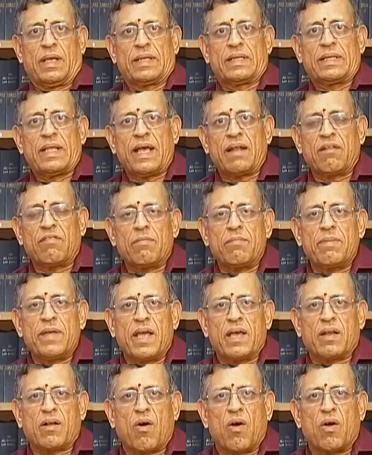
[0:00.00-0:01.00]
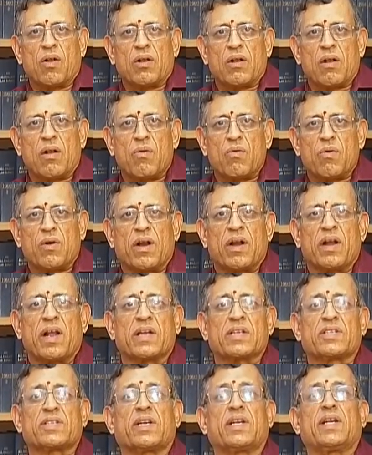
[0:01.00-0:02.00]
there will be an all-round
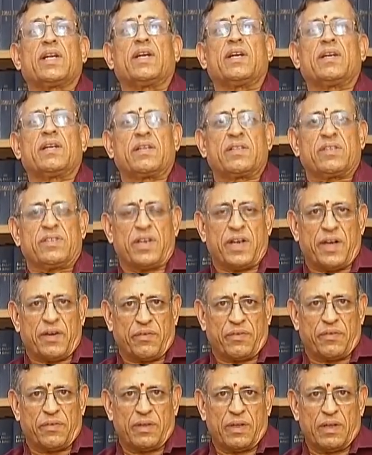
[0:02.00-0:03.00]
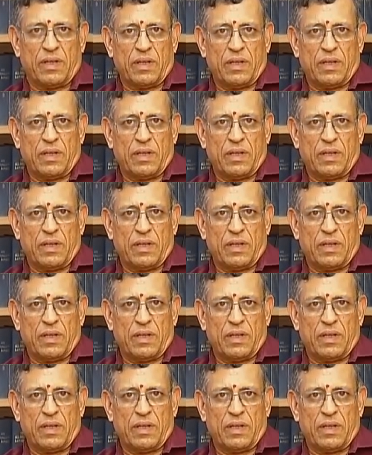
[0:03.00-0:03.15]
reduction in interest rates.